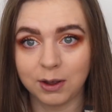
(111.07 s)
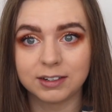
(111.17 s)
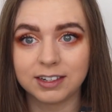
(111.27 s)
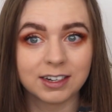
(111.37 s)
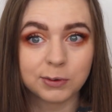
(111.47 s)

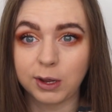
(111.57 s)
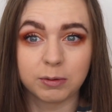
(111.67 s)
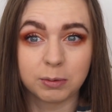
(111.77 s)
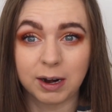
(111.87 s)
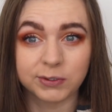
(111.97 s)
Ulta doesn't really
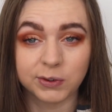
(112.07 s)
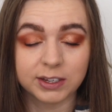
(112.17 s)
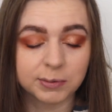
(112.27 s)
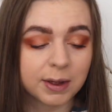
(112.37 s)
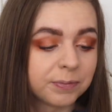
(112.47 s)
have the price for
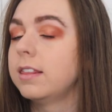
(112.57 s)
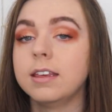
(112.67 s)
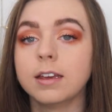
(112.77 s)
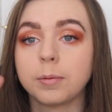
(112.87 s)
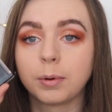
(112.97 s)
this one.
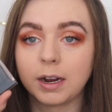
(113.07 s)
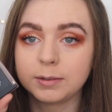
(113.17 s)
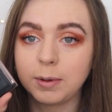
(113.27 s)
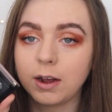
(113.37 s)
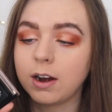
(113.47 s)
The
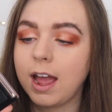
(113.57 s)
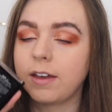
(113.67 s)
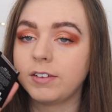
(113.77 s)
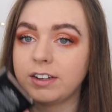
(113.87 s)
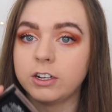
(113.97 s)
pressed powder I
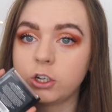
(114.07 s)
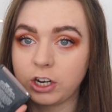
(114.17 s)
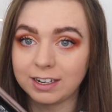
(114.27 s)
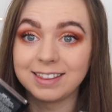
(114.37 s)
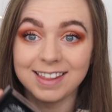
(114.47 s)
have in the
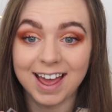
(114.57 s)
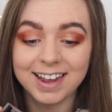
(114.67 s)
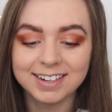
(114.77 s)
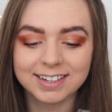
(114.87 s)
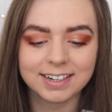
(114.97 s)
shade
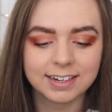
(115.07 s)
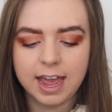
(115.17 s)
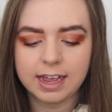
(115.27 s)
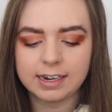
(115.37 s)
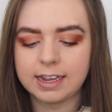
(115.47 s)
light,
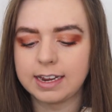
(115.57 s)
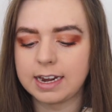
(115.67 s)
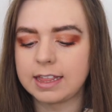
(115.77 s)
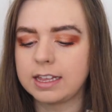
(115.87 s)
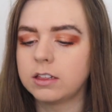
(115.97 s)
and
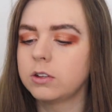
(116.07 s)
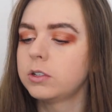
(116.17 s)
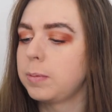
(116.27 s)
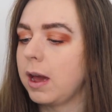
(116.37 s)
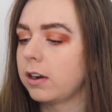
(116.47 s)
in the
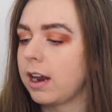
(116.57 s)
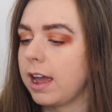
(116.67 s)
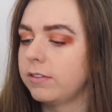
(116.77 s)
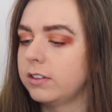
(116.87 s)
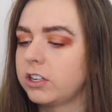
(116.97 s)
loose powder I
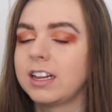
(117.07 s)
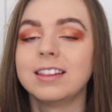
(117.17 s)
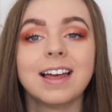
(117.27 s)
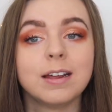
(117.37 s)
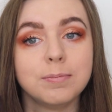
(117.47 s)
have in the shade
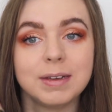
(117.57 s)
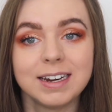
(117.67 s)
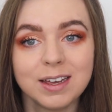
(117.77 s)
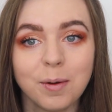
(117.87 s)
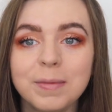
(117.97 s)
light
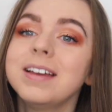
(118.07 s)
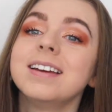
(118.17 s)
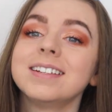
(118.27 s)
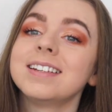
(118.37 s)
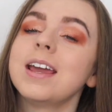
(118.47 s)
medium
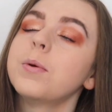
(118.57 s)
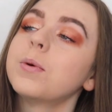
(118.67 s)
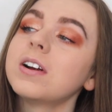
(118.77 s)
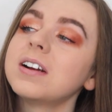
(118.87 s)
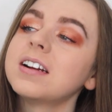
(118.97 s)
because they
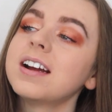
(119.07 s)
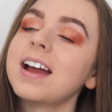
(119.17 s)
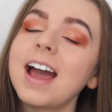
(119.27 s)
were